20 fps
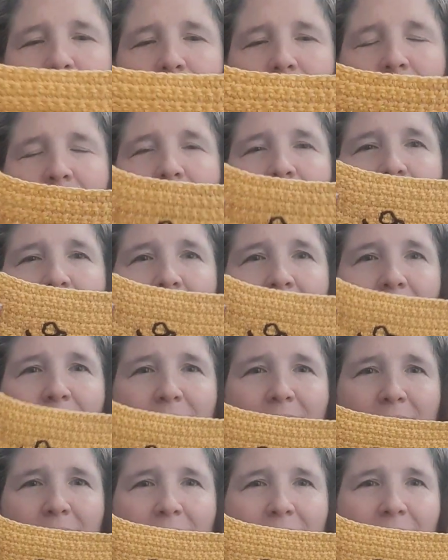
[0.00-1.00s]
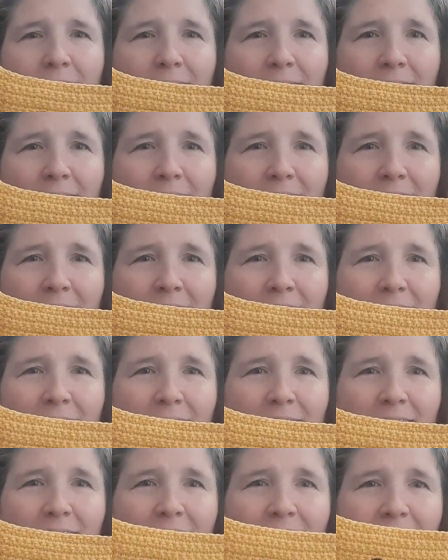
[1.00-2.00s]
ticket.
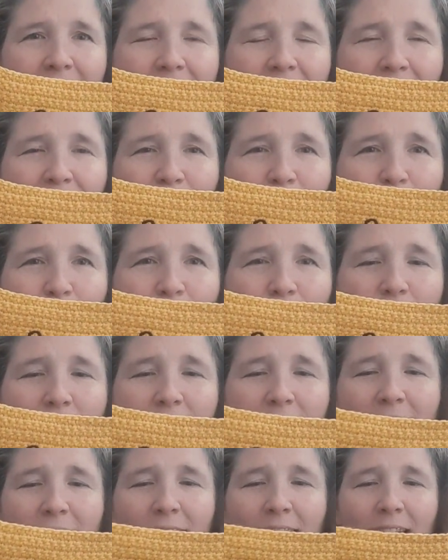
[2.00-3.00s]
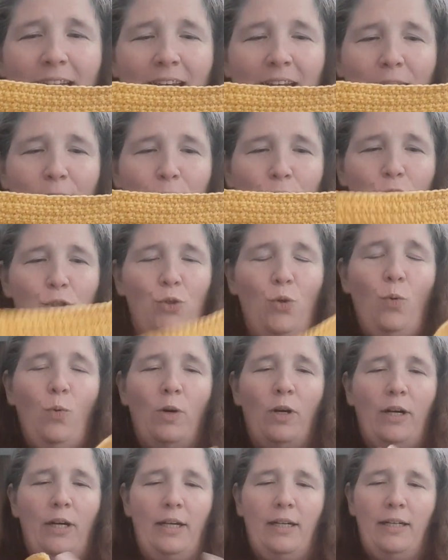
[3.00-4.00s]
I don't know if you can see that. I'm
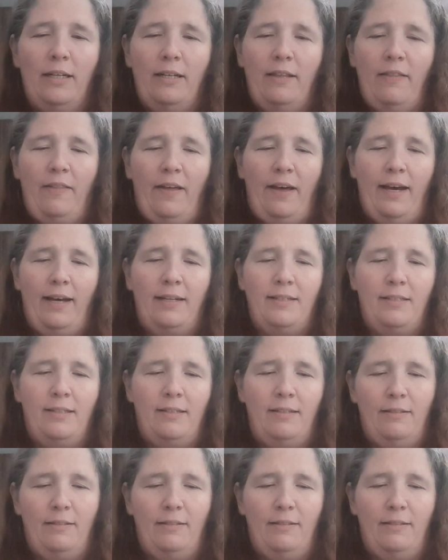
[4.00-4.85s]
sure that